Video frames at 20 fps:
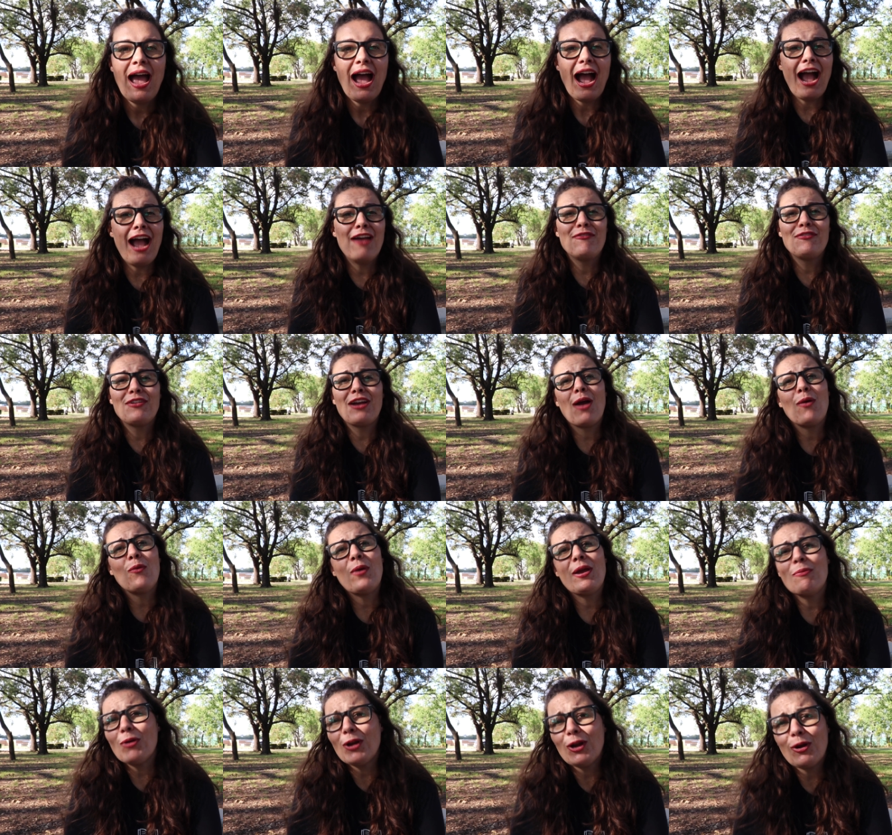I've got
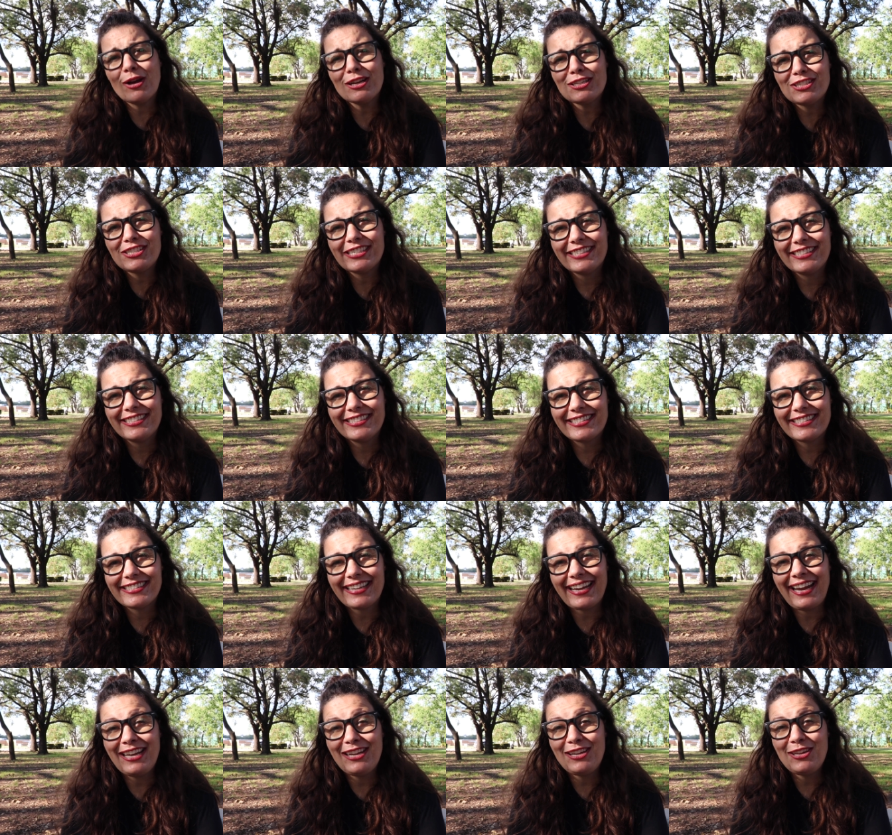way more questions,
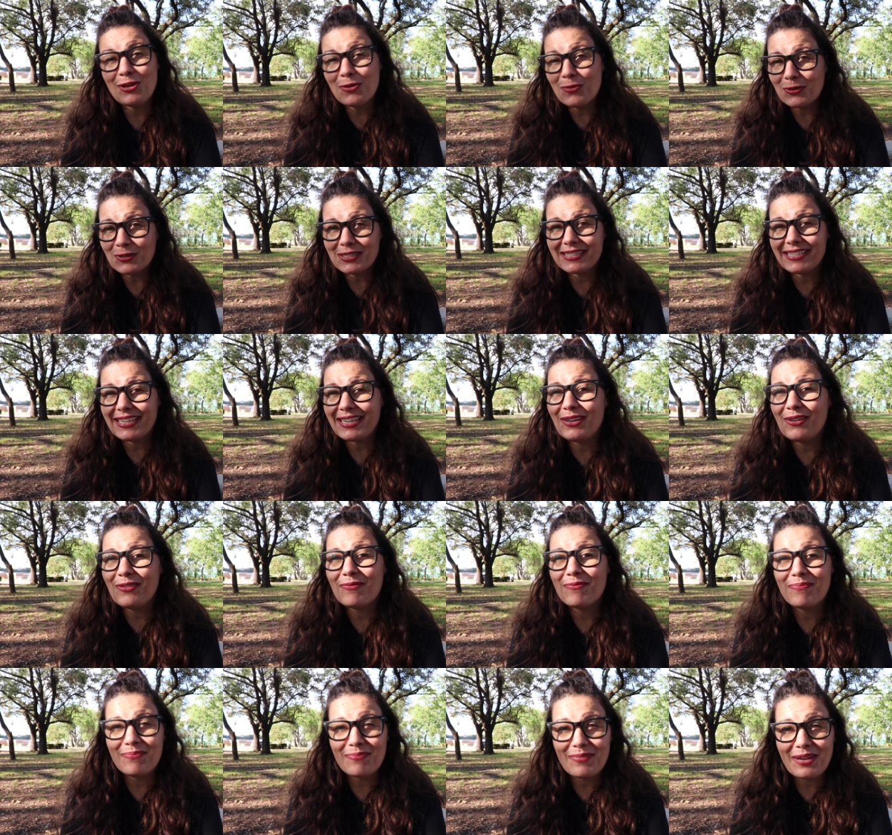and you will see
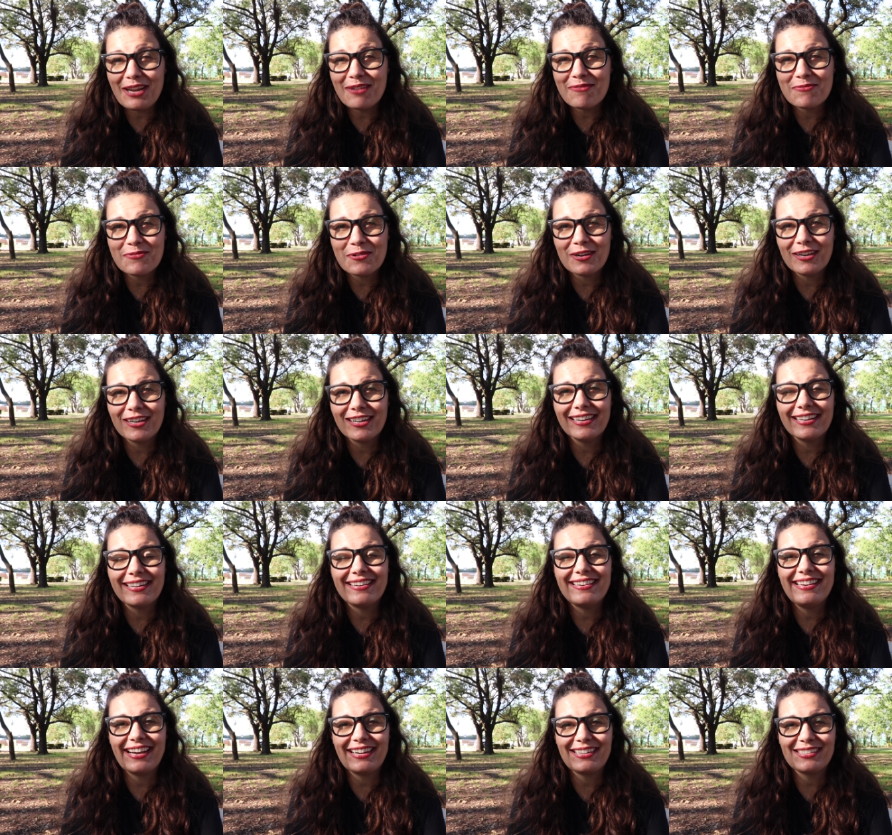many more
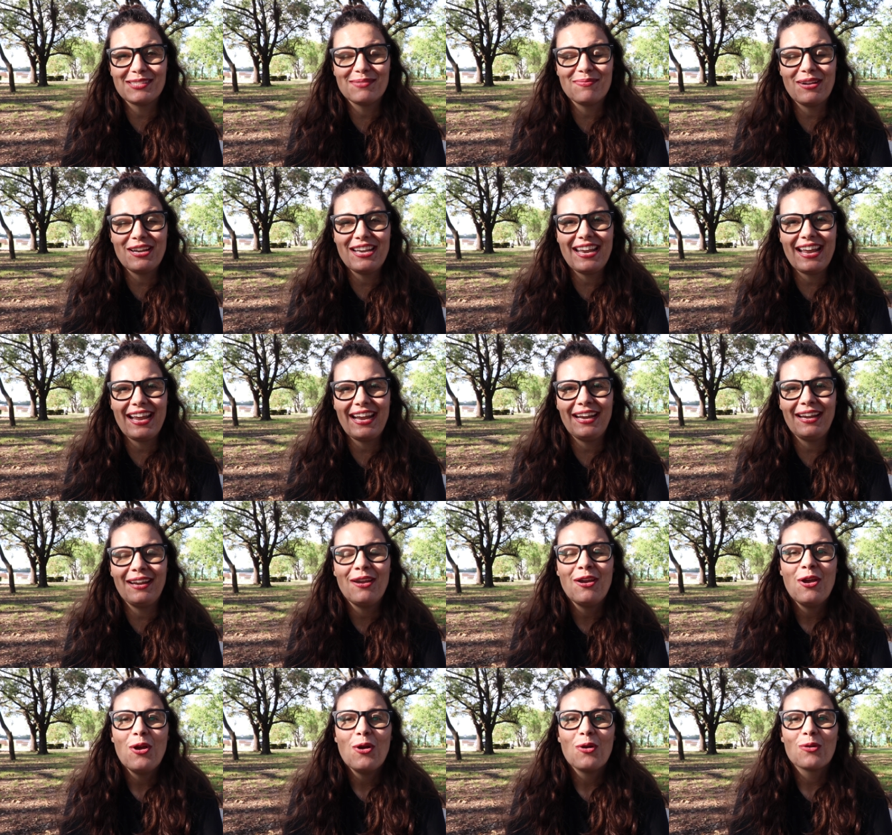next Monday.
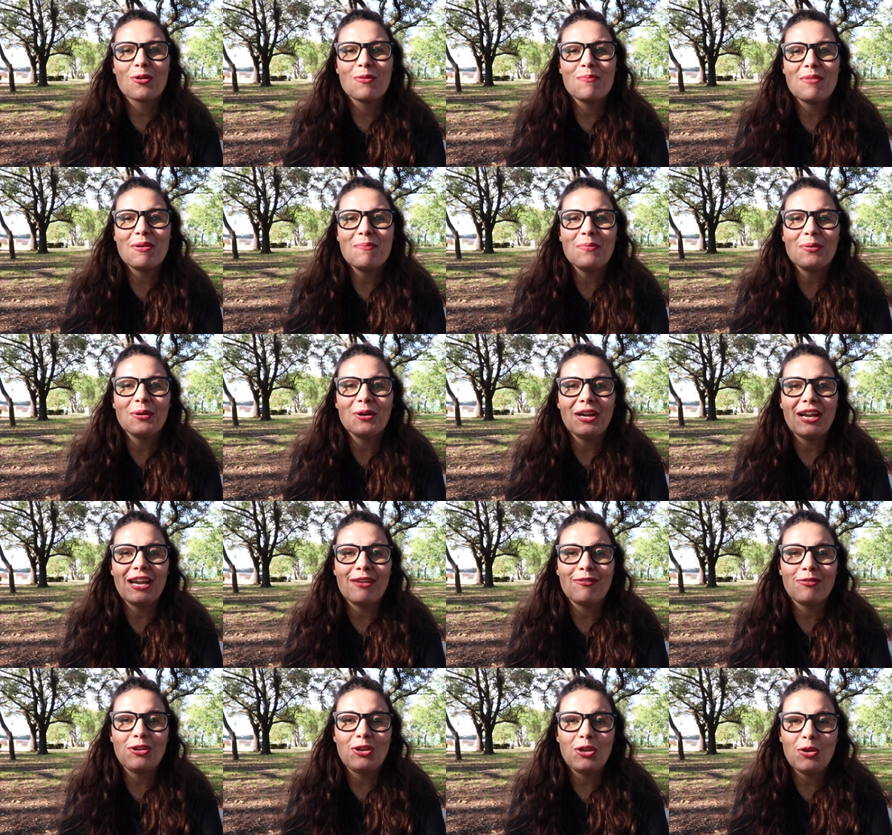Remember,
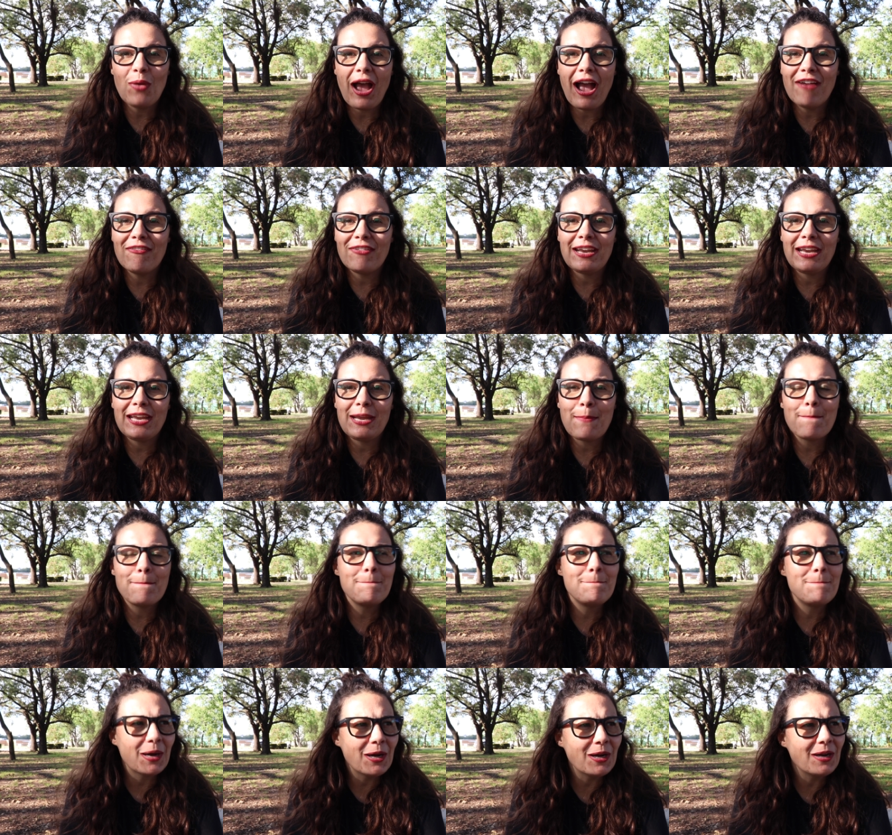if you have any
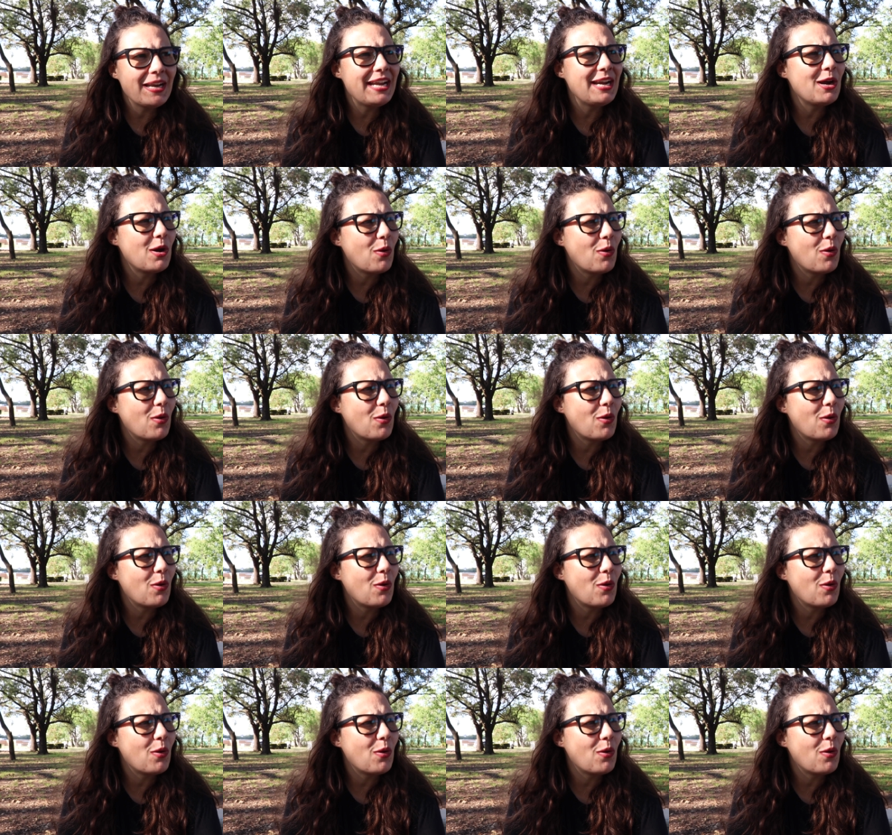burning